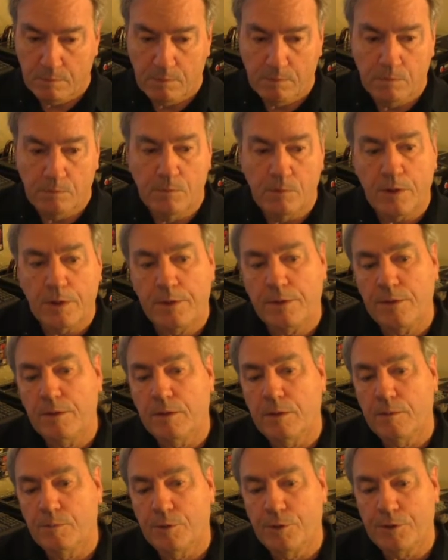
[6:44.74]
One of
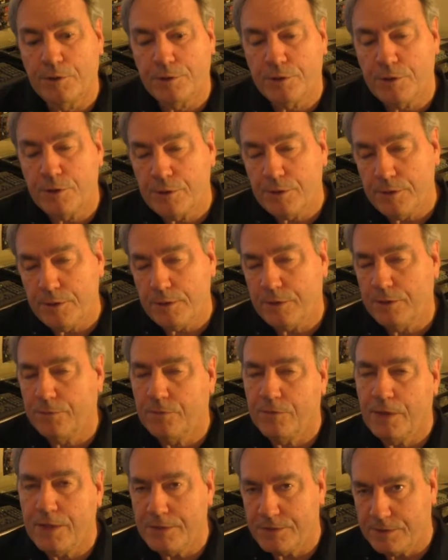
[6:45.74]
the more current
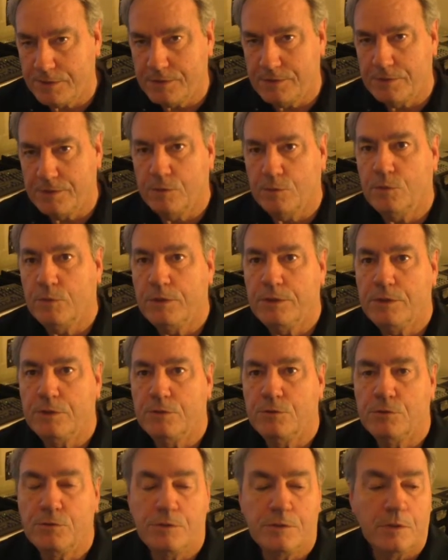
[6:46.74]
devices that we
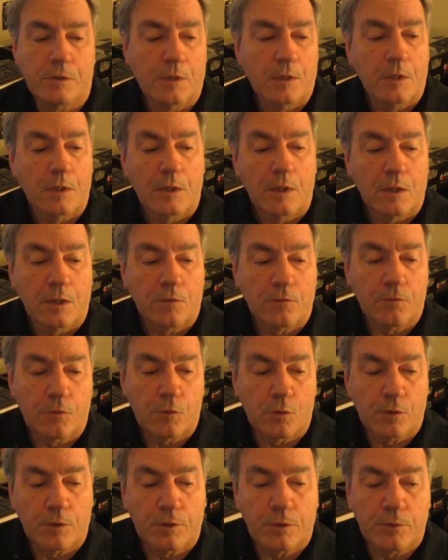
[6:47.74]
use
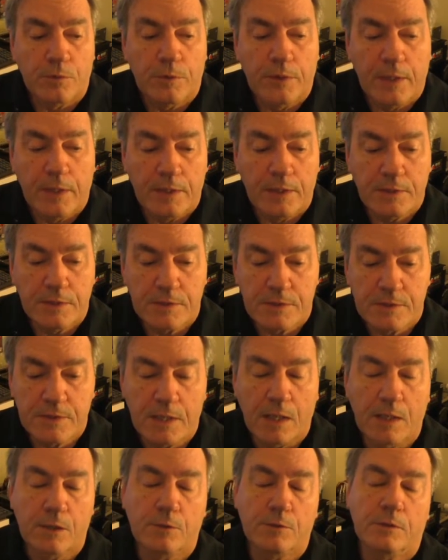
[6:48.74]
for creating
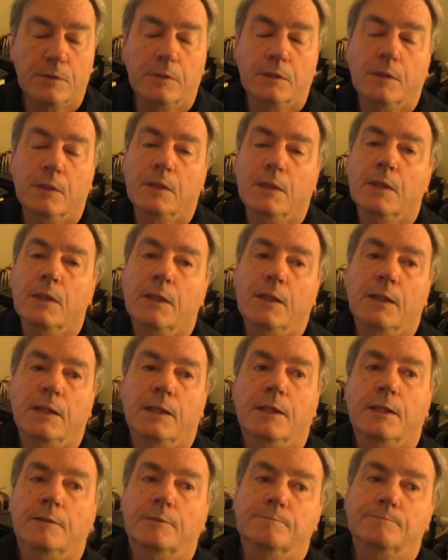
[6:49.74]
sound
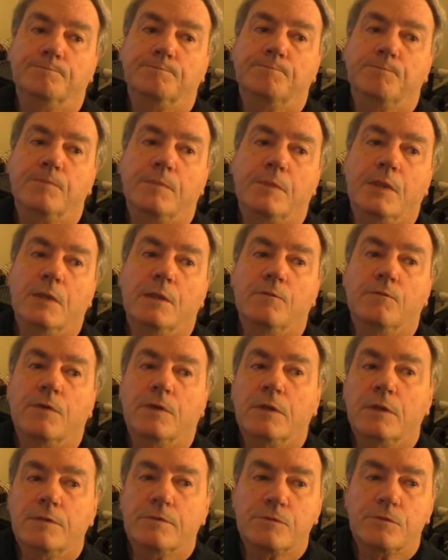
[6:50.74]

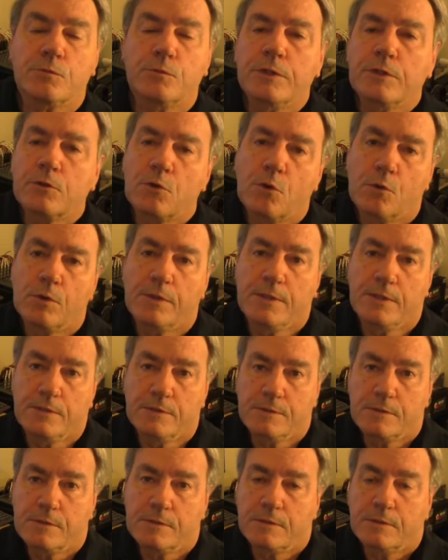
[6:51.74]
involves
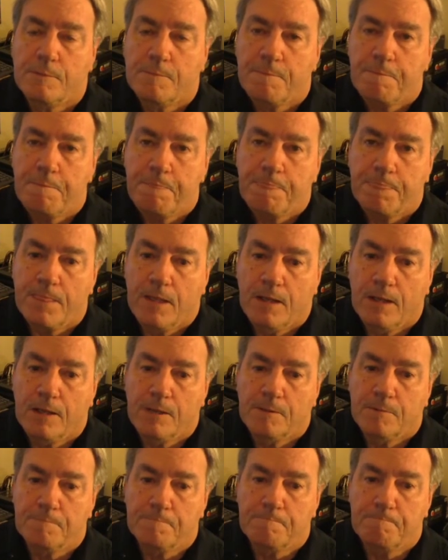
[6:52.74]
recordings.
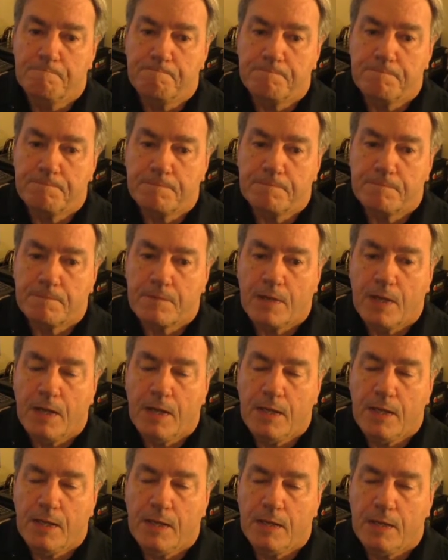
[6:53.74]

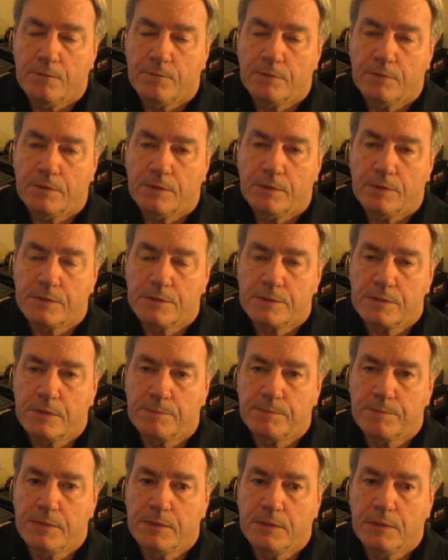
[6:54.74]
I have
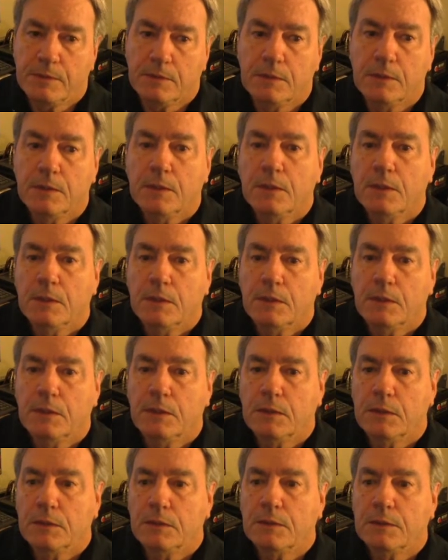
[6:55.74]
something
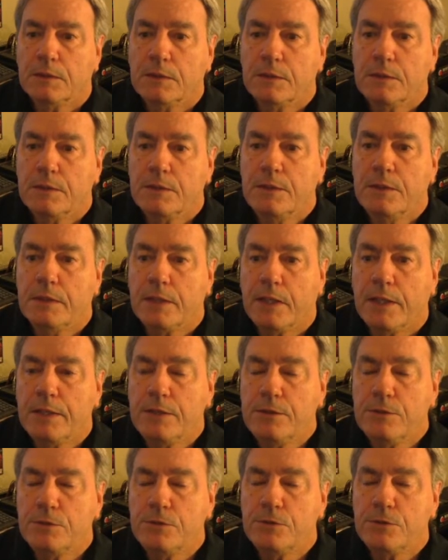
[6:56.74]
that I
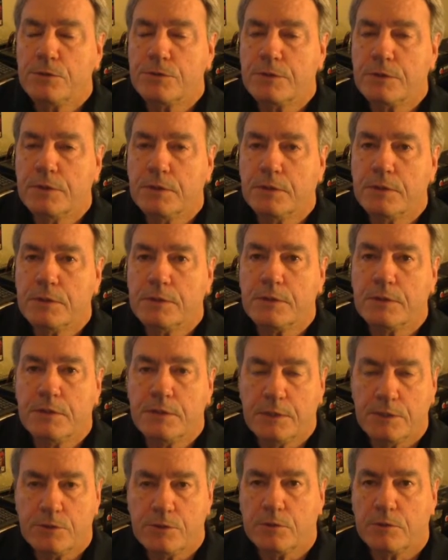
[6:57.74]
use that is a
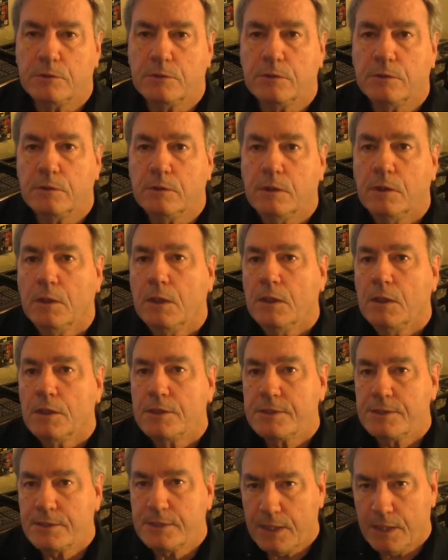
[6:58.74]
digital
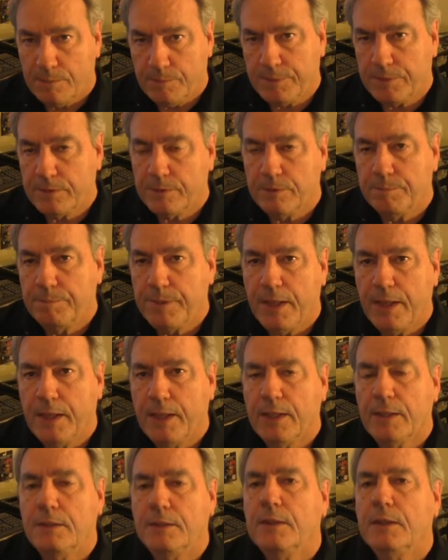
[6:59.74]
sampler
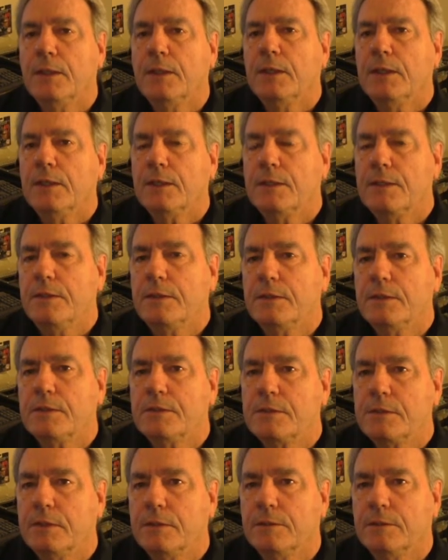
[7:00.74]
pad that